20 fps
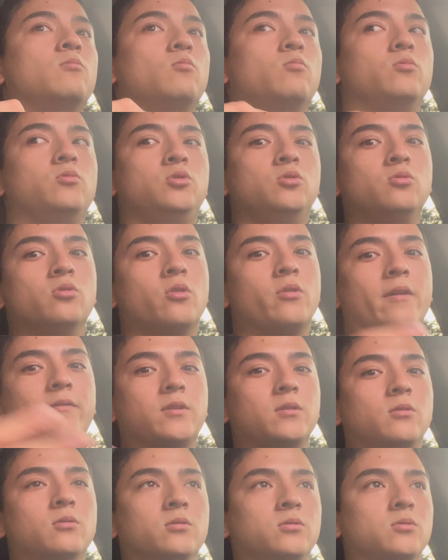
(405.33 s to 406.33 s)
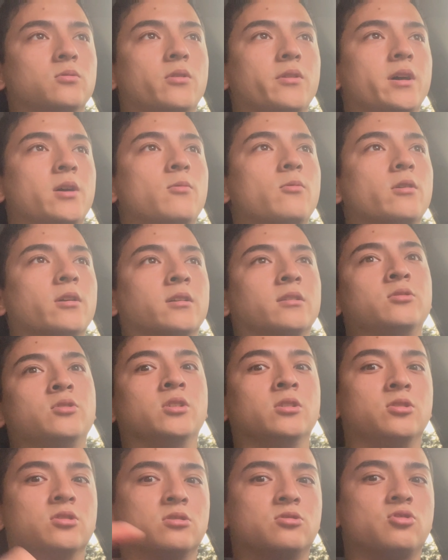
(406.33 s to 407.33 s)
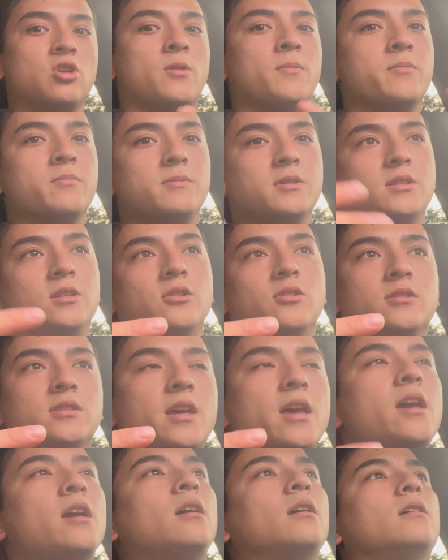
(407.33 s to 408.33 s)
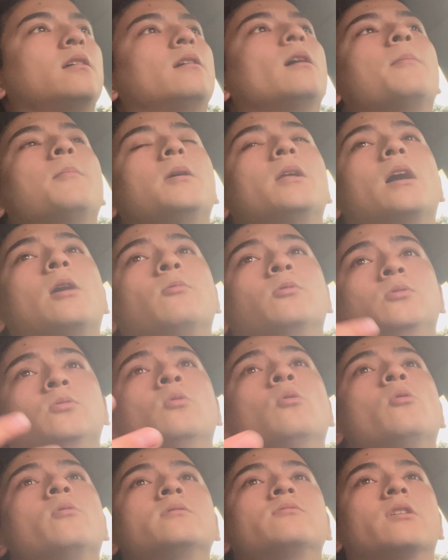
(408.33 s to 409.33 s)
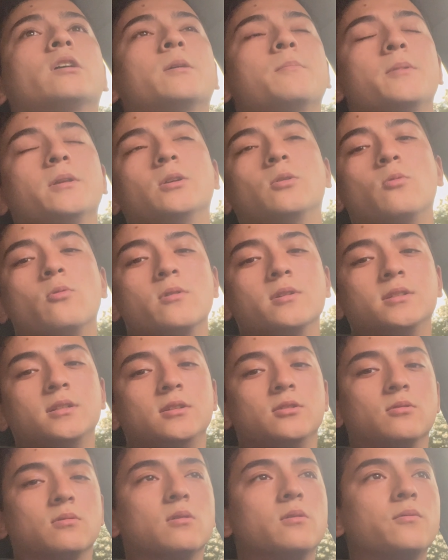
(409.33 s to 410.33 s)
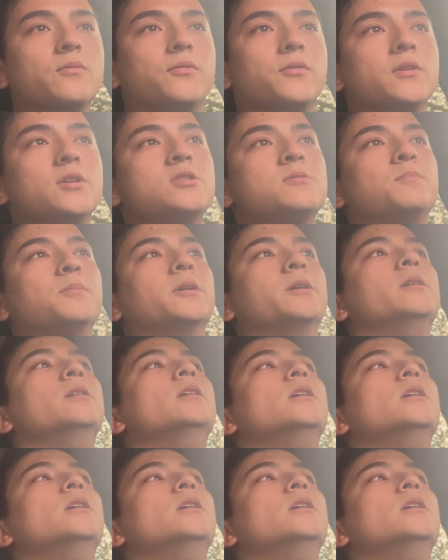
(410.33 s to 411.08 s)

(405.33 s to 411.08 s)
you don't have to go through all that work. You could just drop them into your tank. I mean, I would always recommend to quarantine your own fish, but